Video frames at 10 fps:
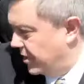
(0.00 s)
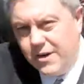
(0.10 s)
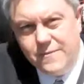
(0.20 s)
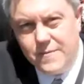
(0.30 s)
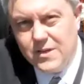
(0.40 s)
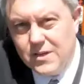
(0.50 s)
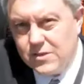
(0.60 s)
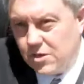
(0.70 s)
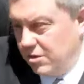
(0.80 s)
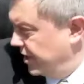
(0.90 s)
Ty is going to
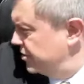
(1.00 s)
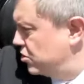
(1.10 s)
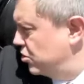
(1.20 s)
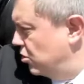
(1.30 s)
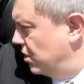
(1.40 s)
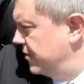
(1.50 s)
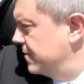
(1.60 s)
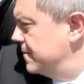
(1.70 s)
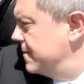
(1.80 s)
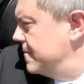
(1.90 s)
take us on a short
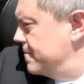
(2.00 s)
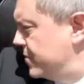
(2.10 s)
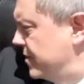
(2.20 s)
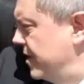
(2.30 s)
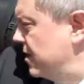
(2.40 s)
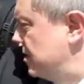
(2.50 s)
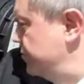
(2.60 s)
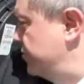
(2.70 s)
walking tour of the air intake